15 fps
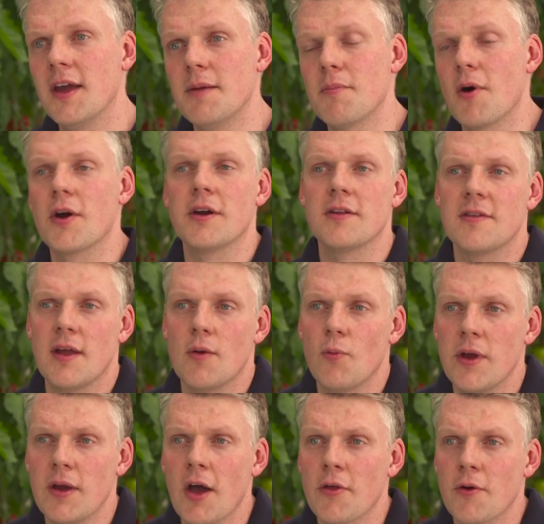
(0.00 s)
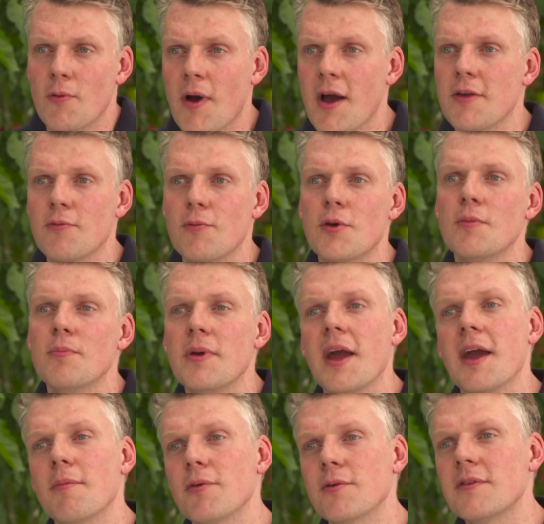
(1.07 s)
in markets that we otherwise wouldn't
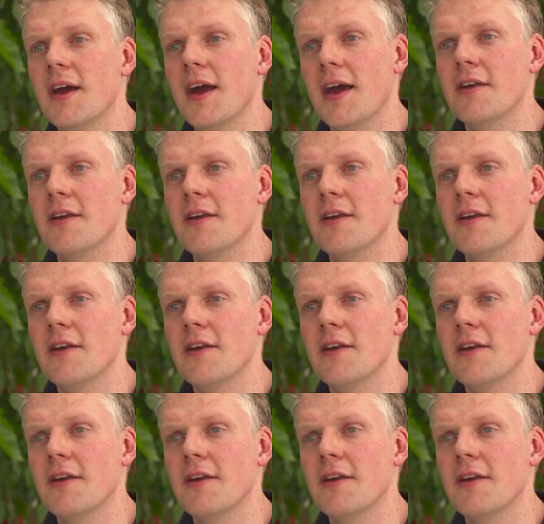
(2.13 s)
be able to